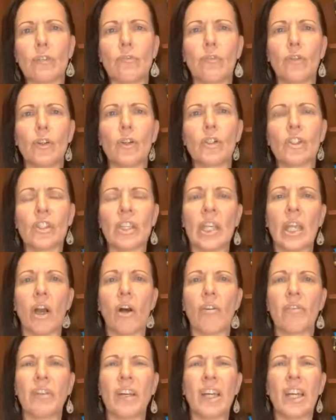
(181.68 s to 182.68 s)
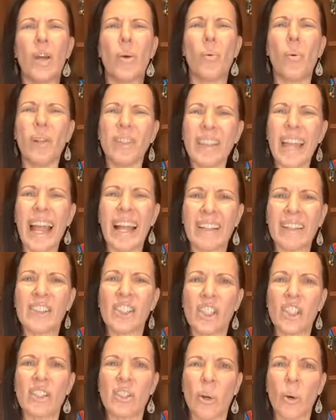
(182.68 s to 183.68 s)
the first thing of, what the hell is
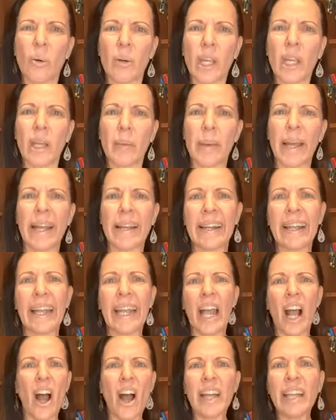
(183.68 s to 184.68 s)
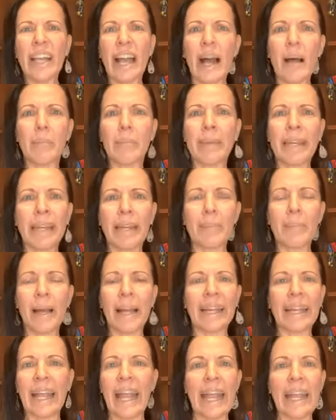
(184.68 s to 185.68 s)
she talking about? I can't
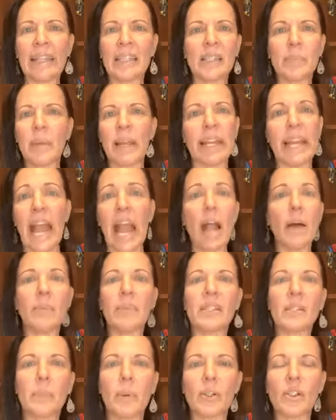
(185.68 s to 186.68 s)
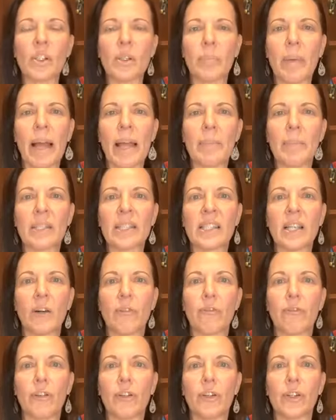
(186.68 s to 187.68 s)
make ends meet. How am I supposed to pay
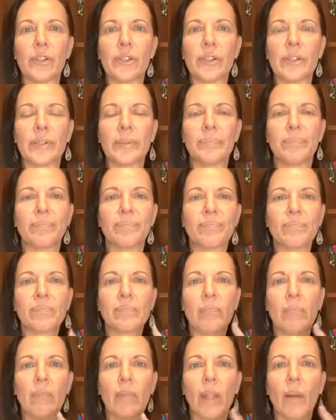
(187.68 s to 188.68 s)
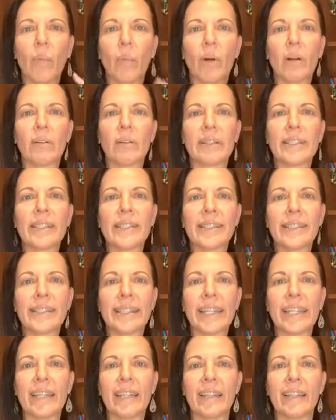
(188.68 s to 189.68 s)
myself first? Well, listen
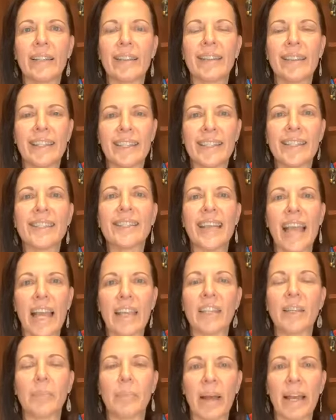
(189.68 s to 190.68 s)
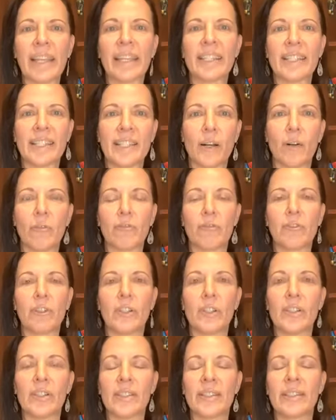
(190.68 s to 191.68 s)
here, this is how you pay yourself
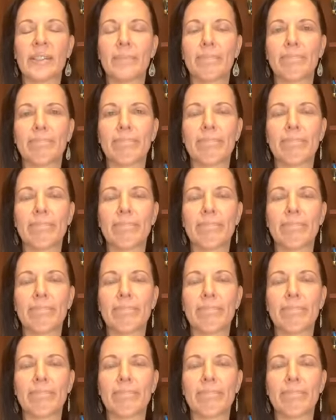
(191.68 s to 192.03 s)
first.